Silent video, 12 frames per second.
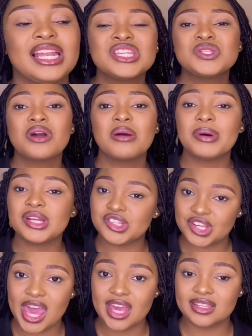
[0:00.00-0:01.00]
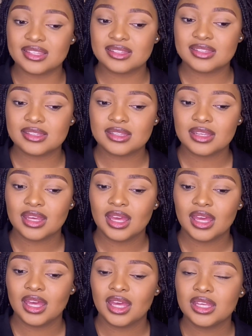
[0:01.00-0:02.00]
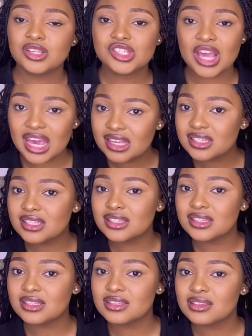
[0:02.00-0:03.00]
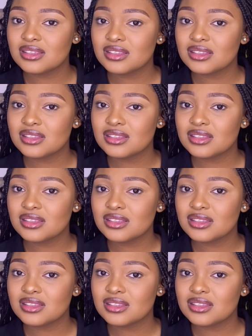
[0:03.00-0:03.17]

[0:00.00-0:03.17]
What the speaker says: let's talk about Chase. Chase